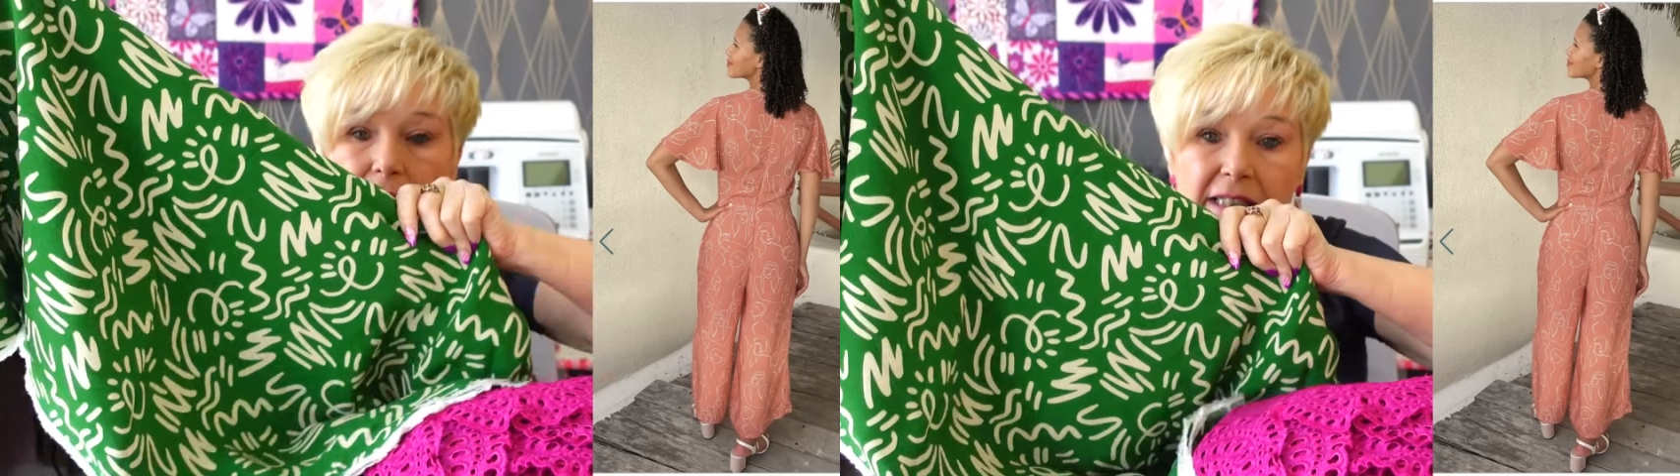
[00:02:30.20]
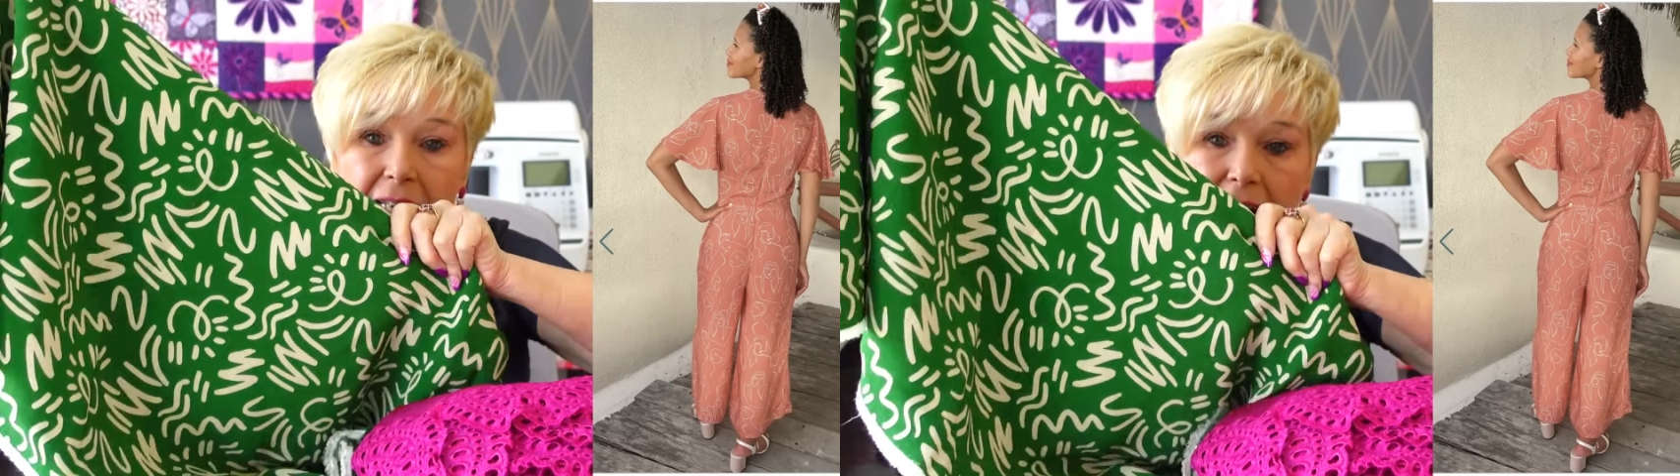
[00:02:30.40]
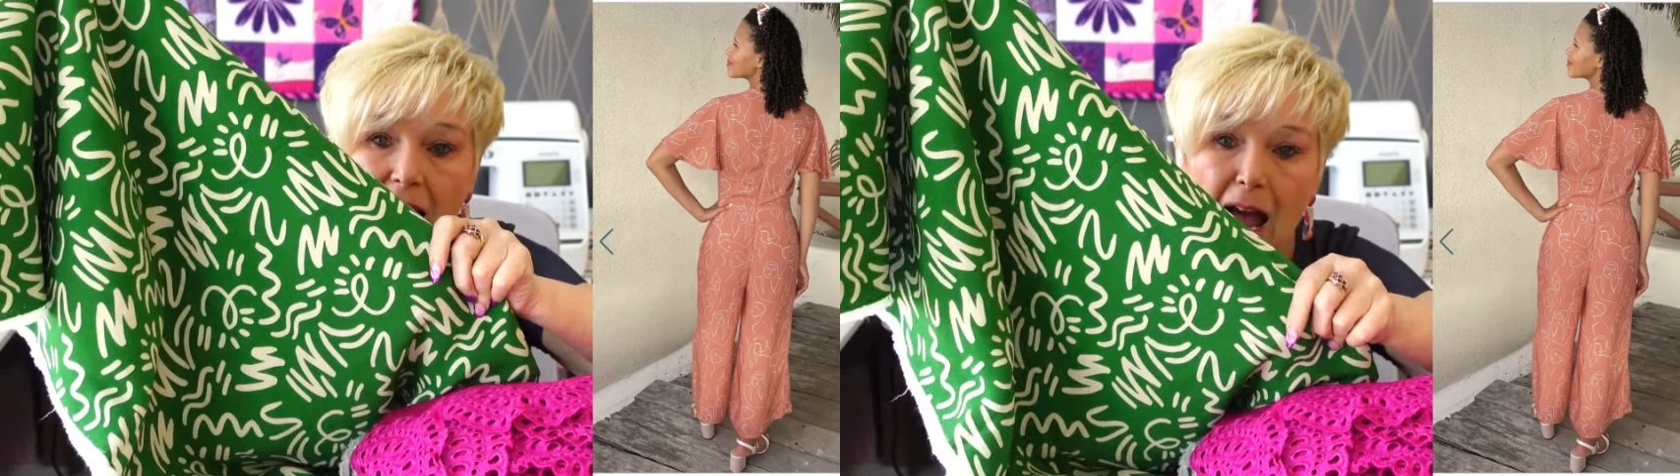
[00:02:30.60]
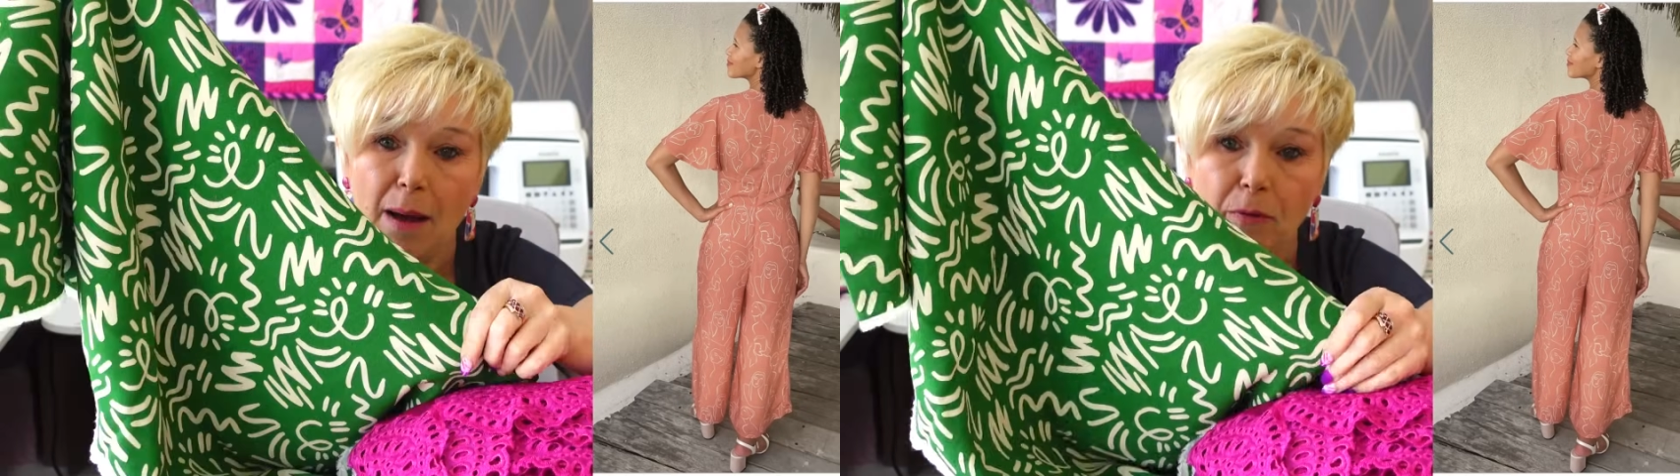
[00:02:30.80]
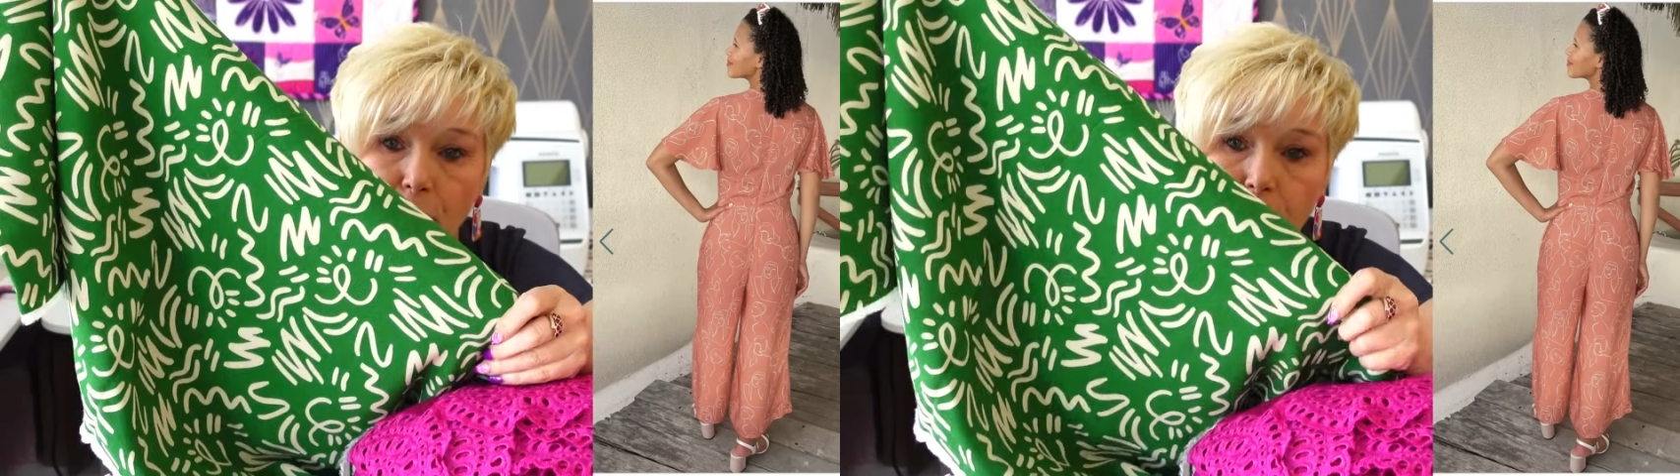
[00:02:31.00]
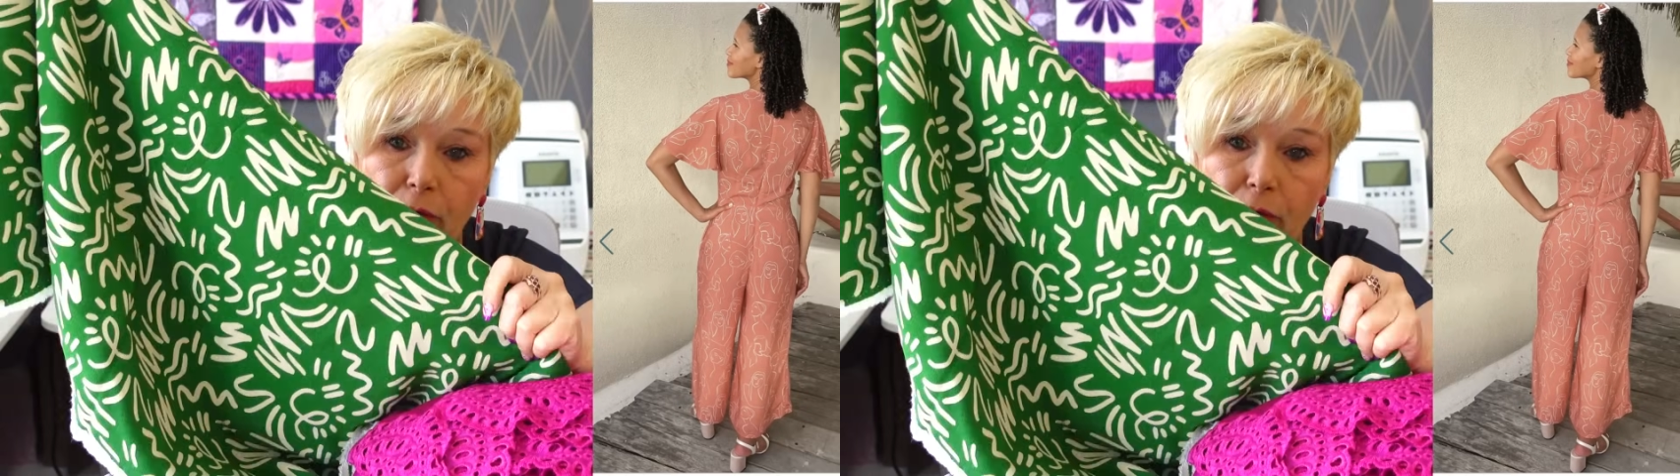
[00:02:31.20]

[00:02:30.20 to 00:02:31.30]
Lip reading: it's an apple